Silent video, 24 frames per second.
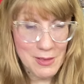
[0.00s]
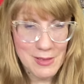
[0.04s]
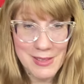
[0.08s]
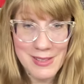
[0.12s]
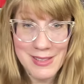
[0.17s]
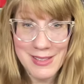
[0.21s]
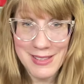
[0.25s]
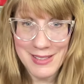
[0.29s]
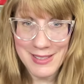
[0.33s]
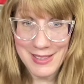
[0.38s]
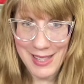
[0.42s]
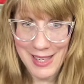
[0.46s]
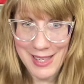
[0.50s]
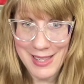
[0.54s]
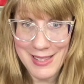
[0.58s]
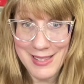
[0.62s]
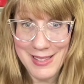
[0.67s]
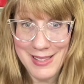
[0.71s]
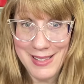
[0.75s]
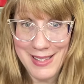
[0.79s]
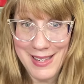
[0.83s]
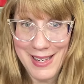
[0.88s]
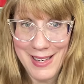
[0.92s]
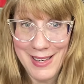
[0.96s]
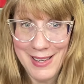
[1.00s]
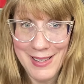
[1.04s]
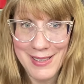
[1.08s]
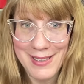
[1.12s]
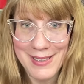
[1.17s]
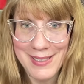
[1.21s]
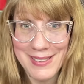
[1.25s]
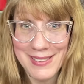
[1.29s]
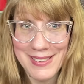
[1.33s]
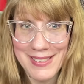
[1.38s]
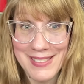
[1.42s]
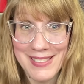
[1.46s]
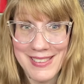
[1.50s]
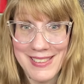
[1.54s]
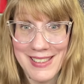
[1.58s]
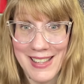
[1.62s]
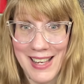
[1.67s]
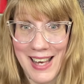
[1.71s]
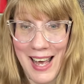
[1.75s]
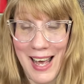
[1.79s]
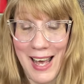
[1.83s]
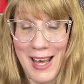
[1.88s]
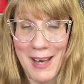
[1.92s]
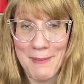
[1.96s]
scent notes.
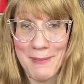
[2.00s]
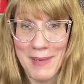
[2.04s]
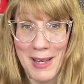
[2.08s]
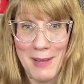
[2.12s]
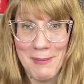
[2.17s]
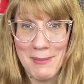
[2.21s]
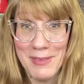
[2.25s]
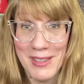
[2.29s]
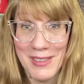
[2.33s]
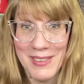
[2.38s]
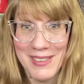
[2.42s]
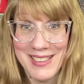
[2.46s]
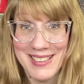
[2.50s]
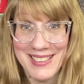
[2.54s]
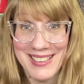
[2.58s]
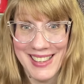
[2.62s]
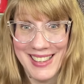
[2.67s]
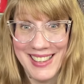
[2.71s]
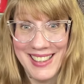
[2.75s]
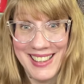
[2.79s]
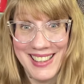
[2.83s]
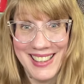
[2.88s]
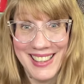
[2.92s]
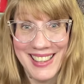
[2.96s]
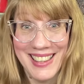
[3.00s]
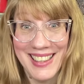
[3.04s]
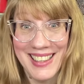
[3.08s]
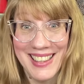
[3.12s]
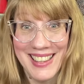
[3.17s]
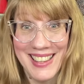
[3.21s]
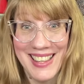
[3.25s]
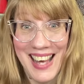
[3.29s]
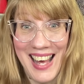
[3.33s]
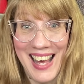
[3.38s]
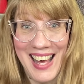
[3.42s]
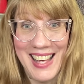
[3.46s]
I'm so excited.